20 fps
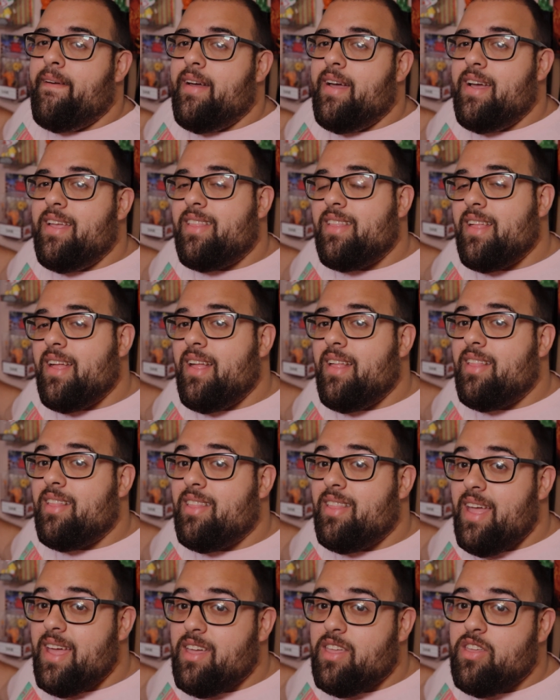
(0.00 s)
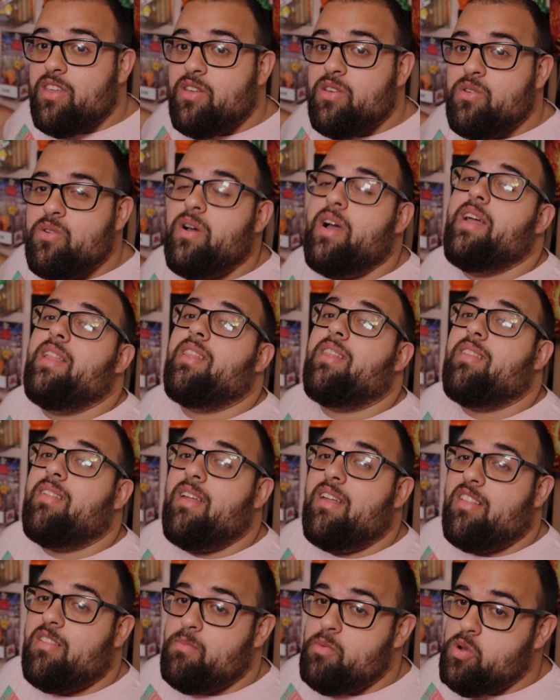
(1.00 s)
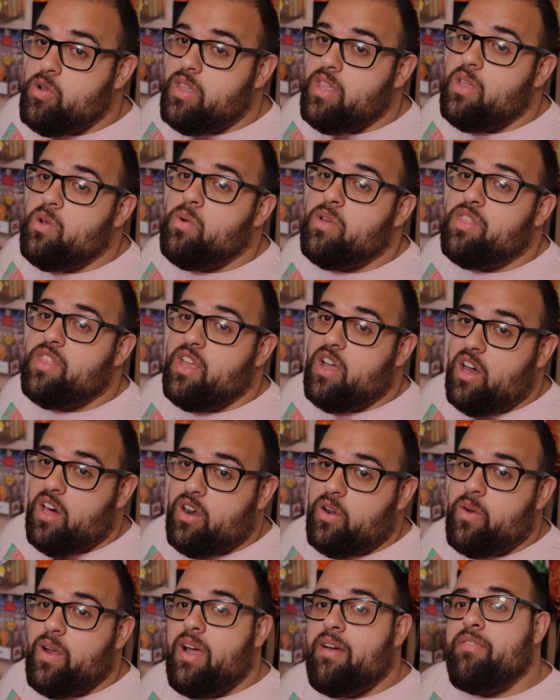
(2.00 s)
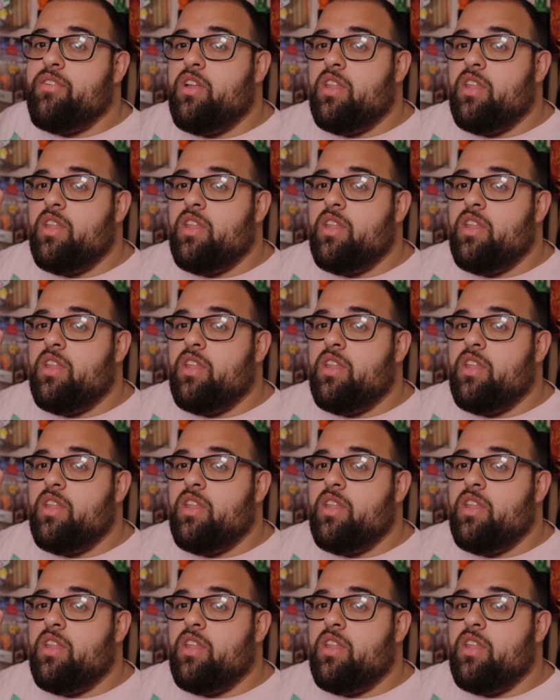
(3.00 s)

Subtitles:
It says, "Thank you and stay spooky," with the autograph.